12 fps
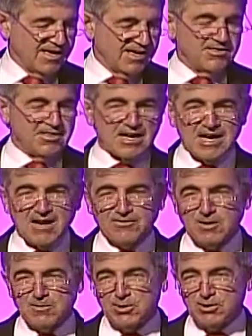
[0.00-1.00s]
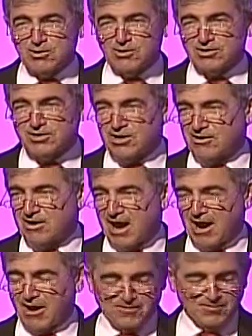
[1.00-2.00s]
They have computers here
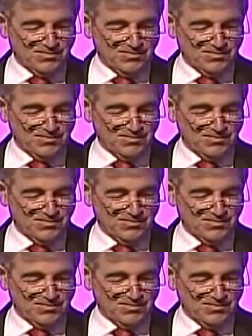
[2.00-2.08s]
now.